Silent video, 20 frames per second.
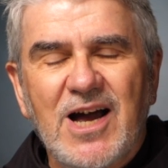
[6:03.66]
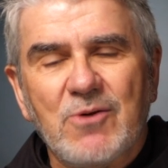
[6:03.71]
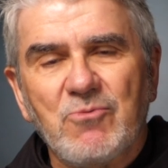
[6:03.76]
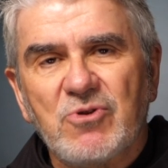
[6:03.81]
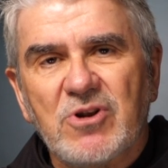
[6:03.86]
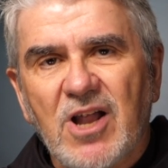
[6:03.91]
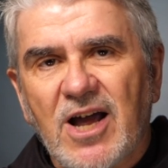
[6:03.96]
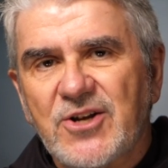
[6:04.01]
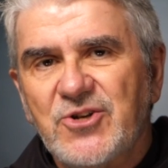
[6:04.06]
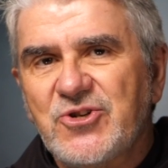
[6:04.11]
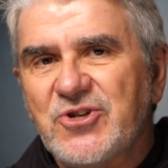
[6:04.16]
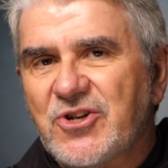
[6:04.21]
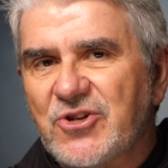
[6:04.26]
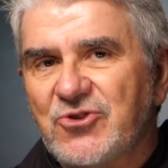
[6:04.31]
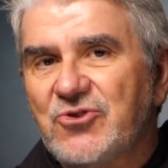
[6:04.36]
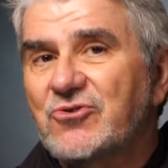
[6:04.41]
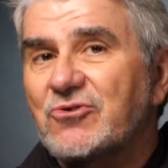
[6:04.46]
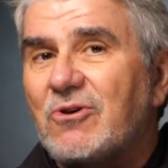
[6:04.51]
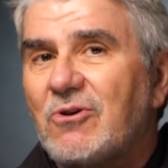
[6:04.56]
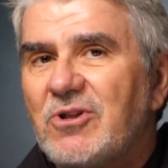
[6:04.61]
I would like to
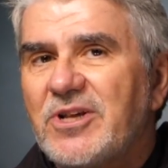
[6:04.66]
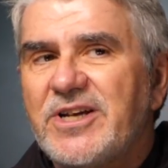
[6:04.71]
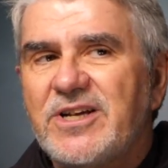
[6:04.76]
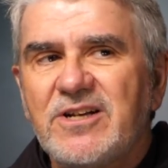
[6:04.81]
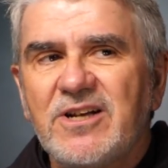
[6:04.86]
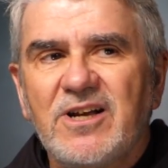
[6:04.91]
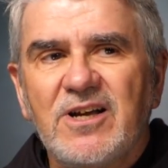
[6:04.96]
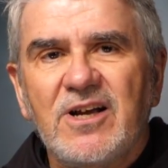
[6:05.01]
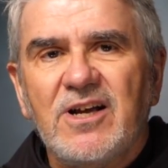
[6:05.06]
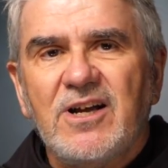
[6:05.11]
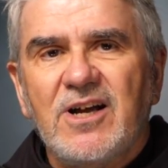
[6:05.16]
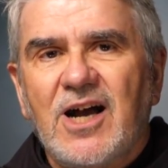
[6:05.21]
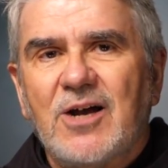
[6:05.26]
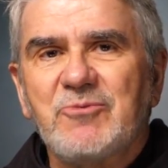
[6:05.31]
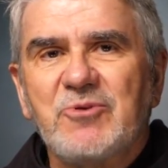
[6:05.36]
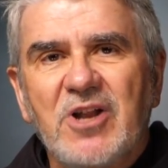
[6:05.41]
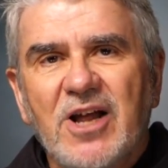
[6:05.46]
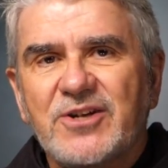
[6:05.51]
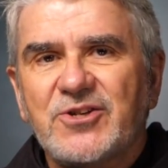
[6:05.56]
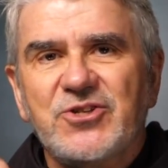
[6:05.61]
control it. I
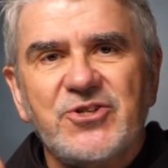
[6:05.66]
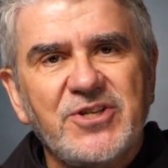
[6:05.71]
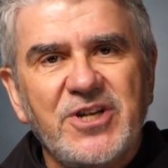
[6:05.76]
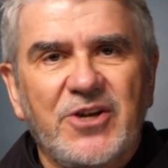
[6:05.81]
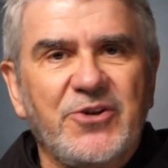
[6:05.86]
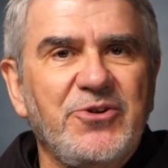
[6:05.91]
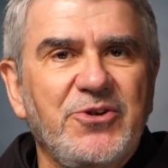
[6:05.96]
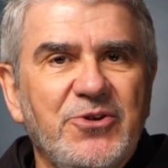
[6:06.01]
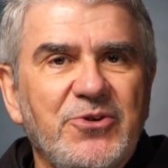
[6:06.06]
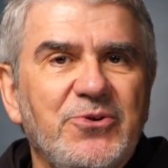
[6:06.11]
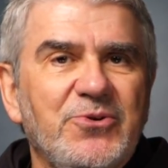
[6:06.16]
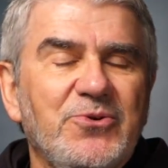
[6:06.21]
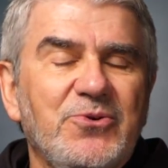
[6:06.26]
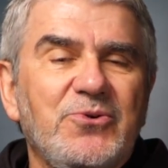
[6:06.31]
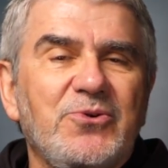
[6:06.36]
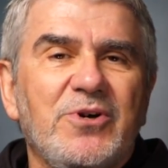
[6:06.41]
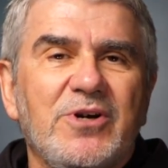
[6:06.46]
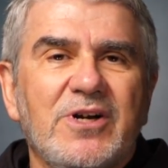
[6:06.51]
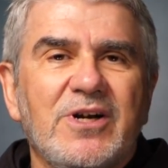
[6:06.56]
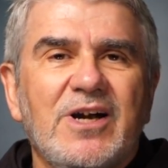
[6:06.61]
would like to tell
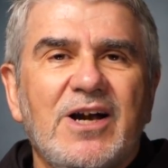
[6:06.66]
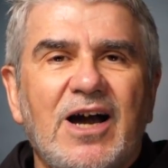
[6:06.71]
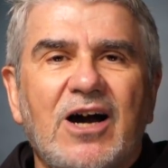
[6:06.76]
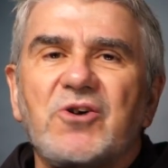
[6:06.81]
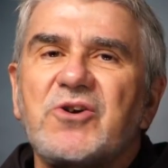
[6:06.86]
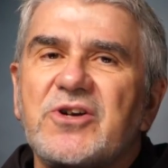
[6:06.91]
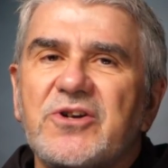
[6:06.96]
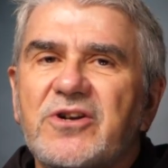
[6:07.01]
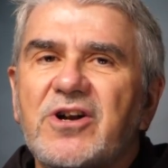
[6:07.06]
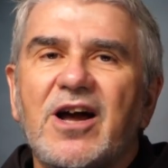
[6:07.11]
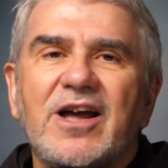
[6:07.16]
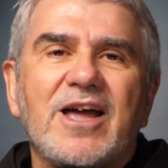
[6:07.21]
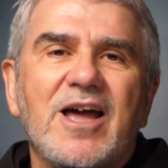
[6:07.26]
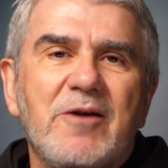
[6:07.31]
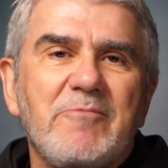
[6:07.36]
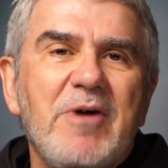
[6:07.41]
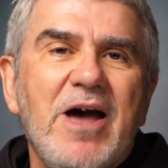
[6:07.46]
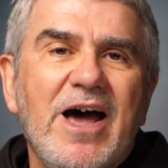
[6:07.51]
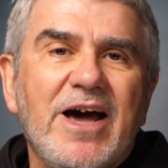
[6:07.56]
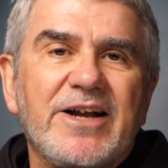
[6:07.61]
you how good I
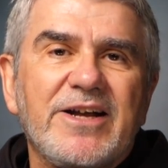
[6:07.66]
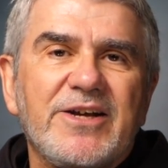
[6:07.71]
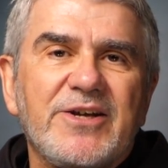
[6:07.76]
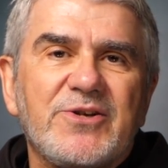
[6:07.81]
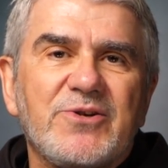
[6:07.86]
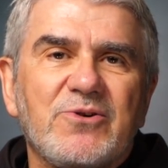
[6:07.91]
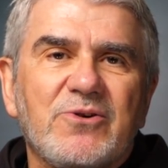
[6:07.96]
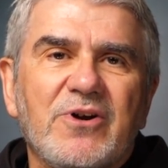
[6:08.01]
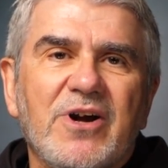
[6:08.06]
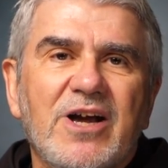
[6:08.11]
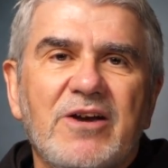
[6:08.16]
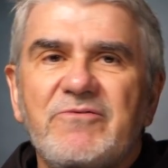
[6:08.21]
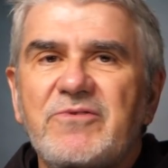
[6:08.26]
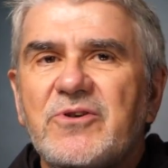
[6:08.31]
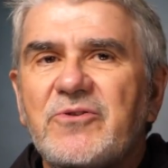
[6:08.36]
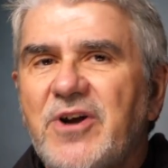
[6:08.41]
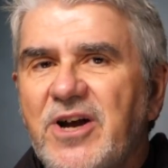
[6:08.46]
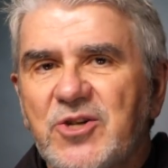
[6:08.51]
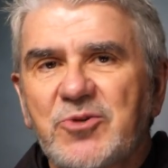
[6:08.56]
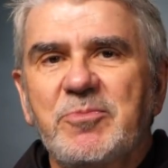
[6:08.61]
am at it, or have
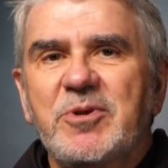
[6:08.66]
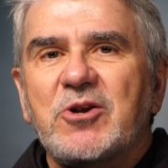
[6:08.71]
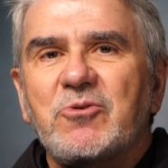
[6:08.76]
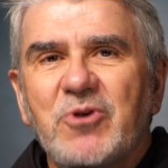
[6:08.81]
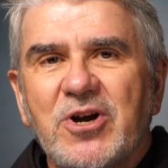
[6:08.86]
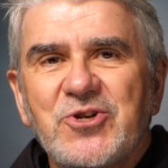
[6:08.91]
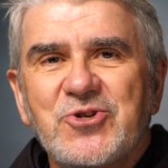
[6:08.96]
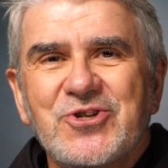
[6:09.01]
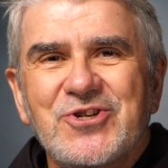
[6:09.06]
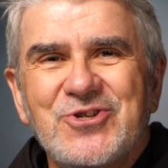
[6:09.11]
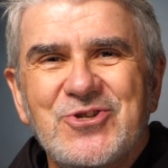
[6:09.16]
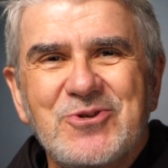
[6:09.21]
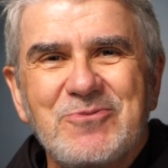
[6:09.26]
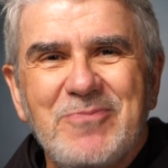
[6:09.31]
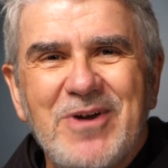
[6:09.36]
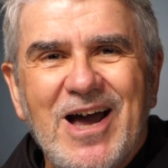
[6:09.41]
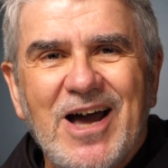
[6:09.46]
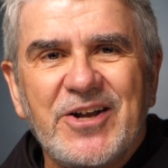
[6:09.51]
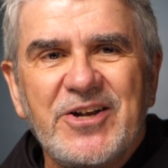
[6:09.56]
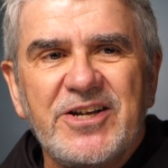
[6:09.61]
you ask me questions
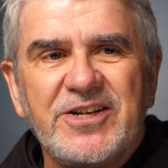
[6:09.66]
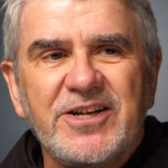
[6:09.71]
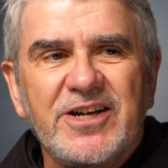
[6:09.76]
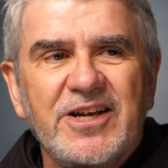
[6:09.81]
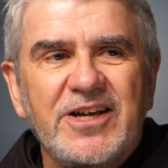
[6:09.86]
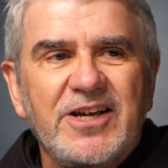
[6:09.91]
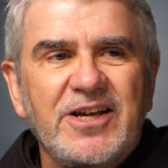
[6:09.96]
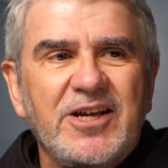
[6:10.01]
about it.